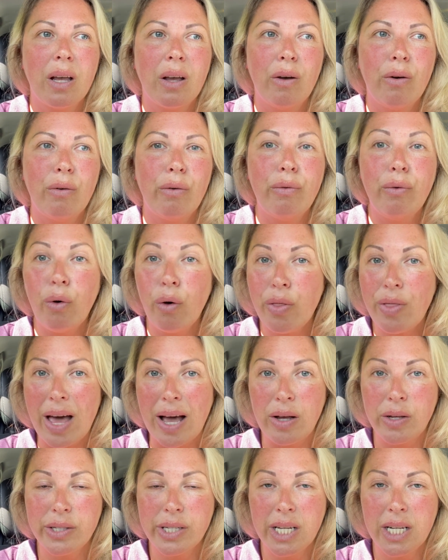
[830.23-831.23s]

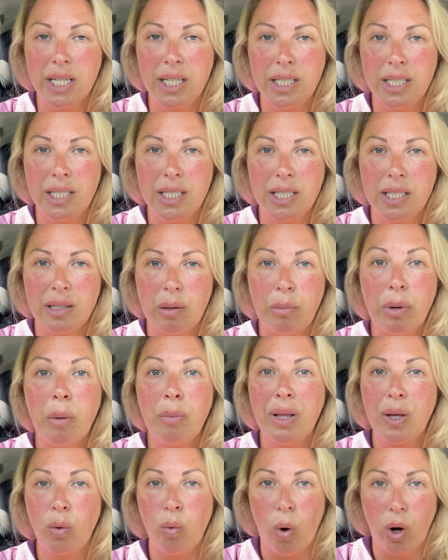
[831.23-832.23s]
4,000
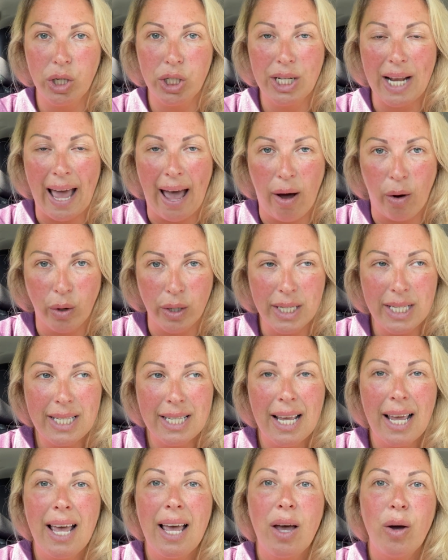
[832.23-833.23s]
public watched
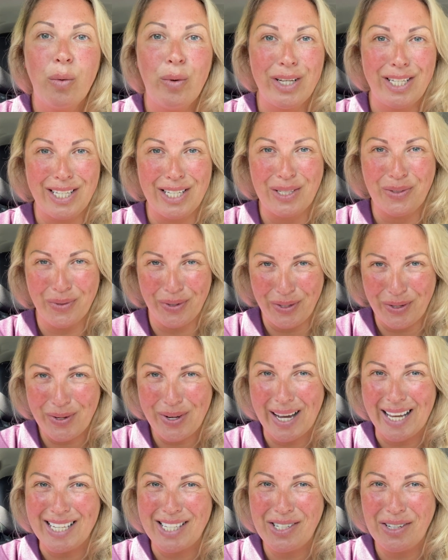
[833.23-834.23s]
hours, which is what you
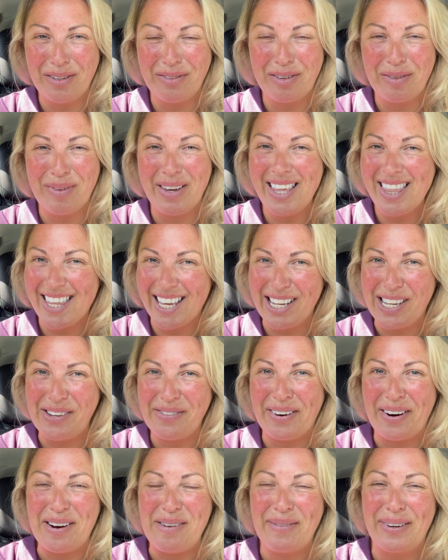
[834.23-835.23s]
guys do for me. Thank you
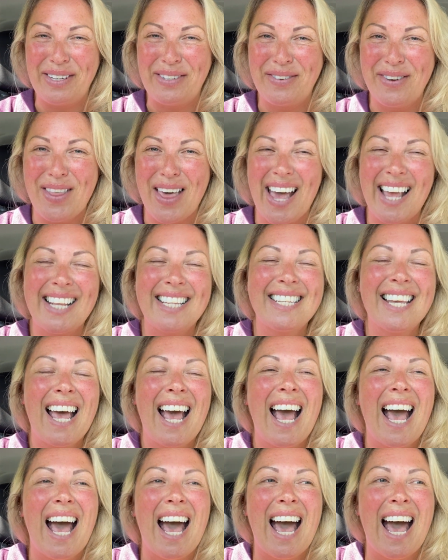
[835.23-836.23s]
very much for that.
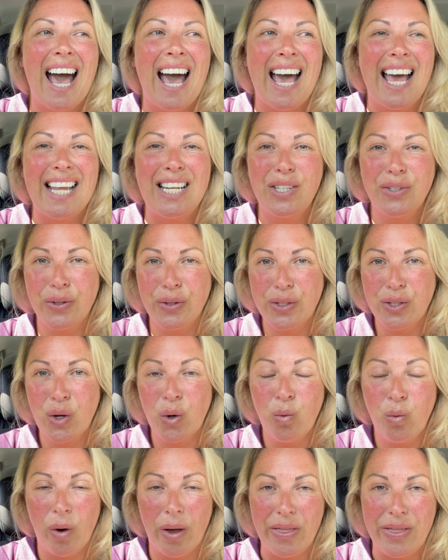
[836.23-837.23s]
And
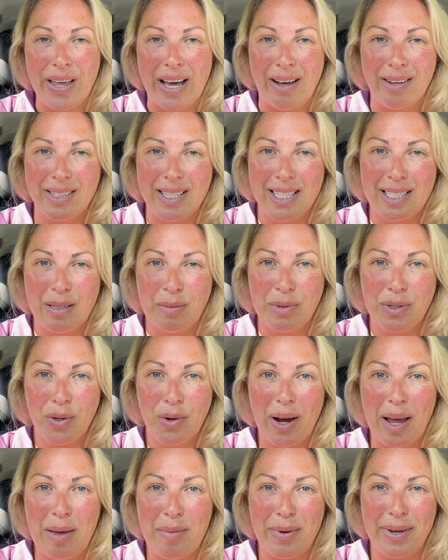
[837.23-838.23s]
also 1,000
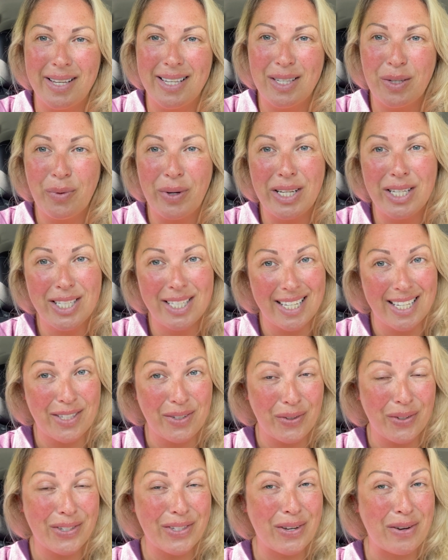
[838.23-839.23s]
subscribers, which is
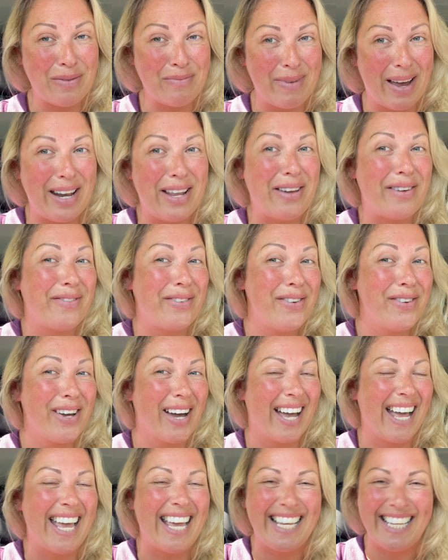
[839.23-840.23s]
also many of you
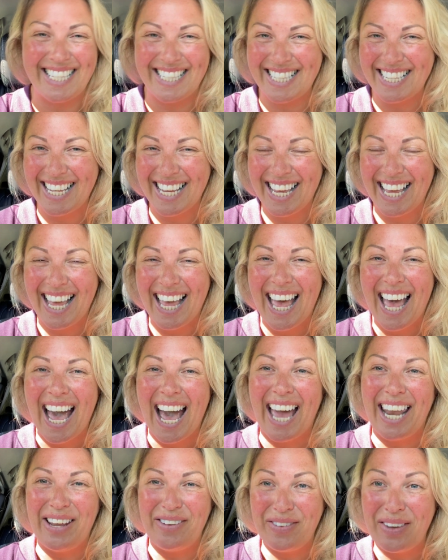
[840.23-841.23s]
guys.
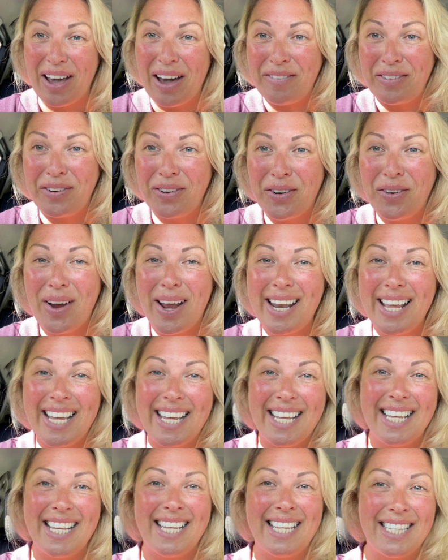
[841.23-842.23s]
And if you haven't
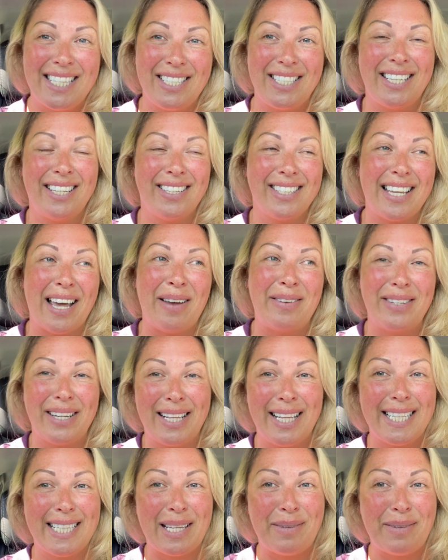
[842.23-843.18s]
already, there's still time to click the